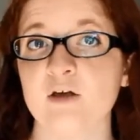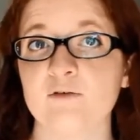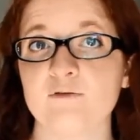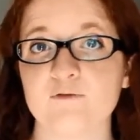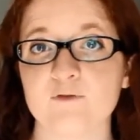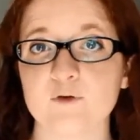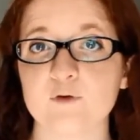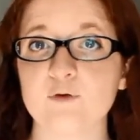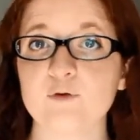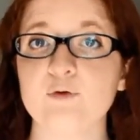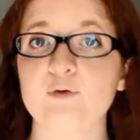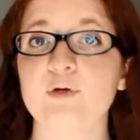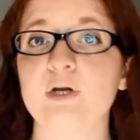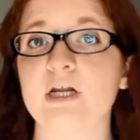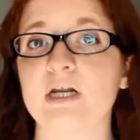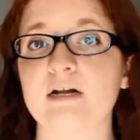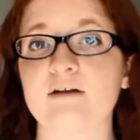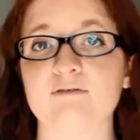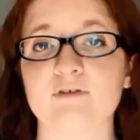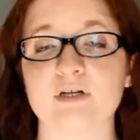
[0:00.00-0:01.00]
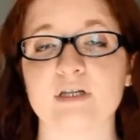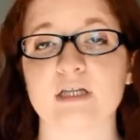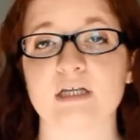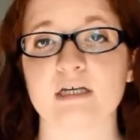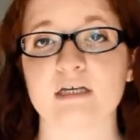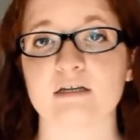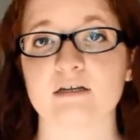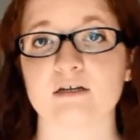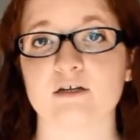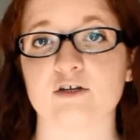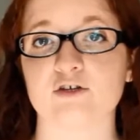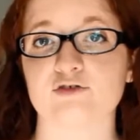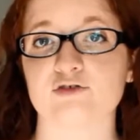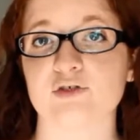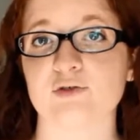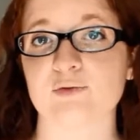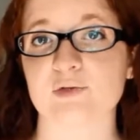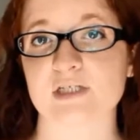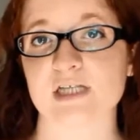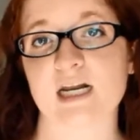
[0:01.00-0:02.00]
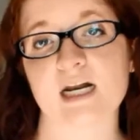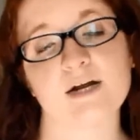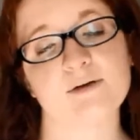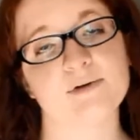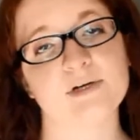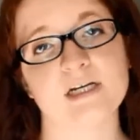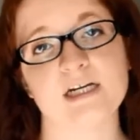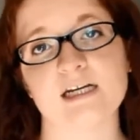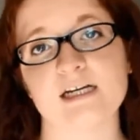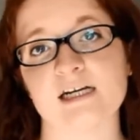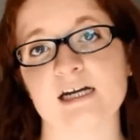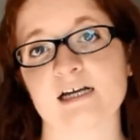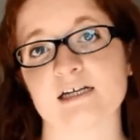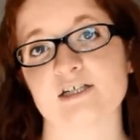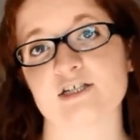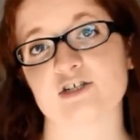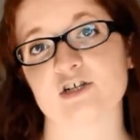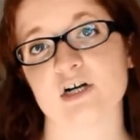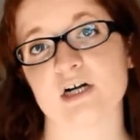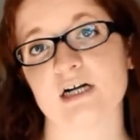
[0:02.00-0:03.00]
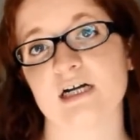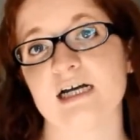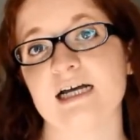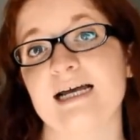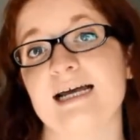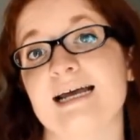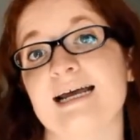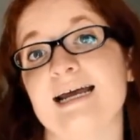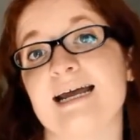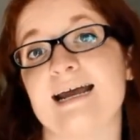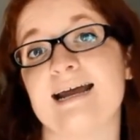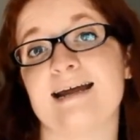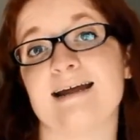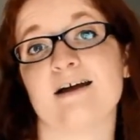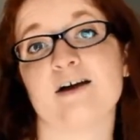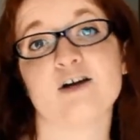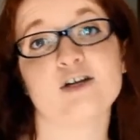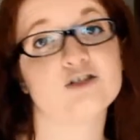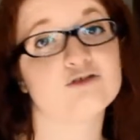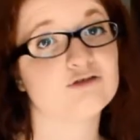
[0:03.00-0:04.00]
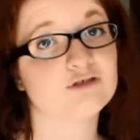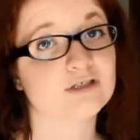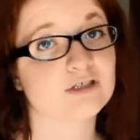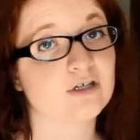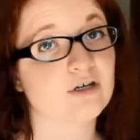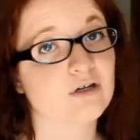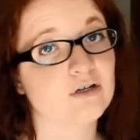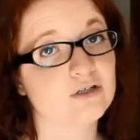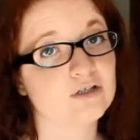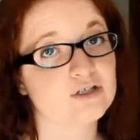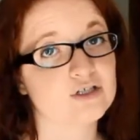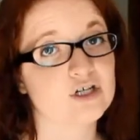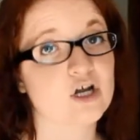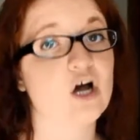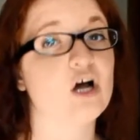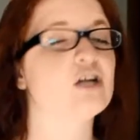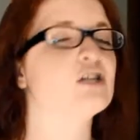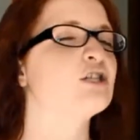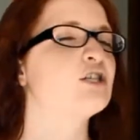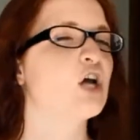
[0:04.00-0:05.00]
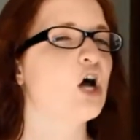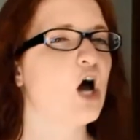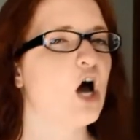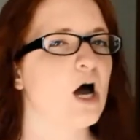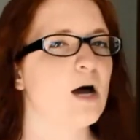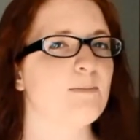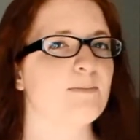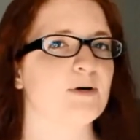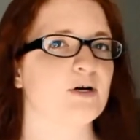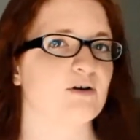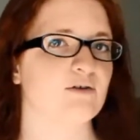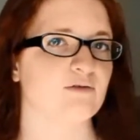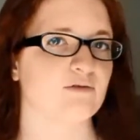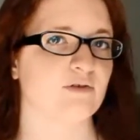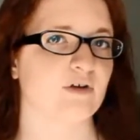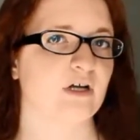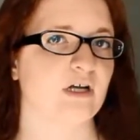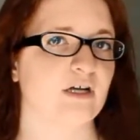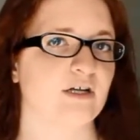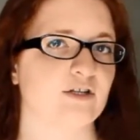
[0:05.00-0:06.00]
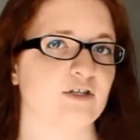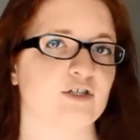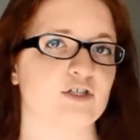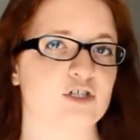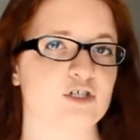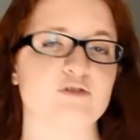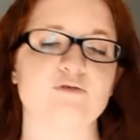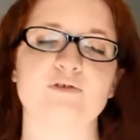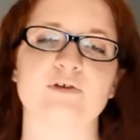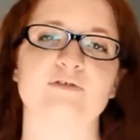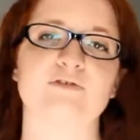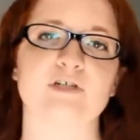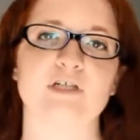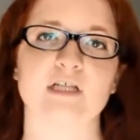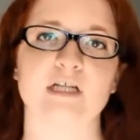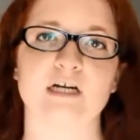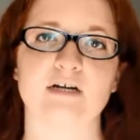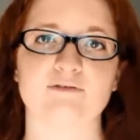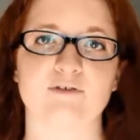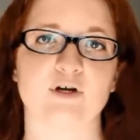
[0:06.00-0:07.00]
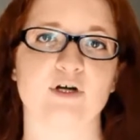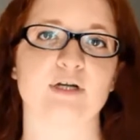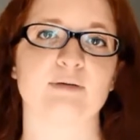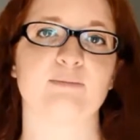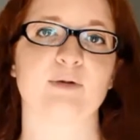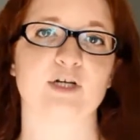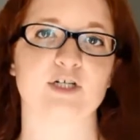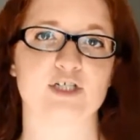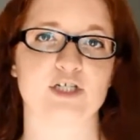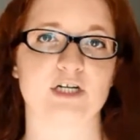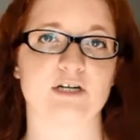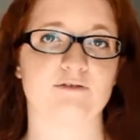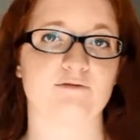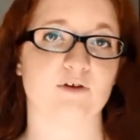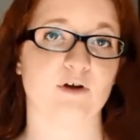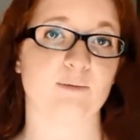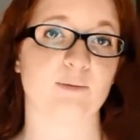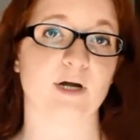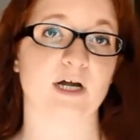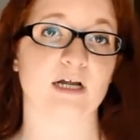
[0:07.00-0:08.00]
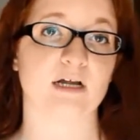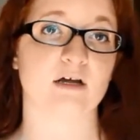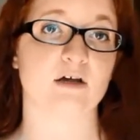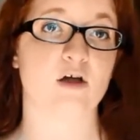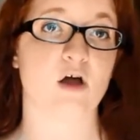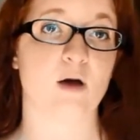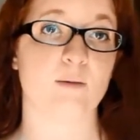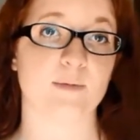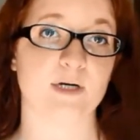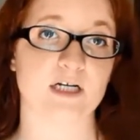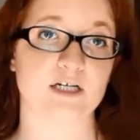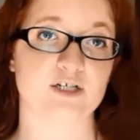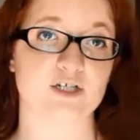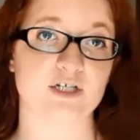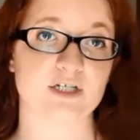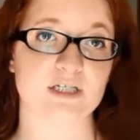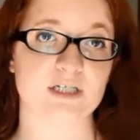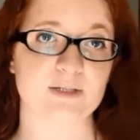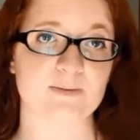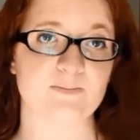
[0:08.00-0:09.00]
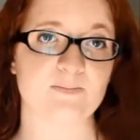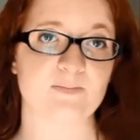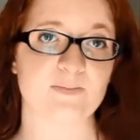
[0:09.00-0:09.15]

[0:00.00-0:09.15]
food and everything in the country, was that I would need an extra $800 on top of the $250 that I've already budgeted for my accommodations.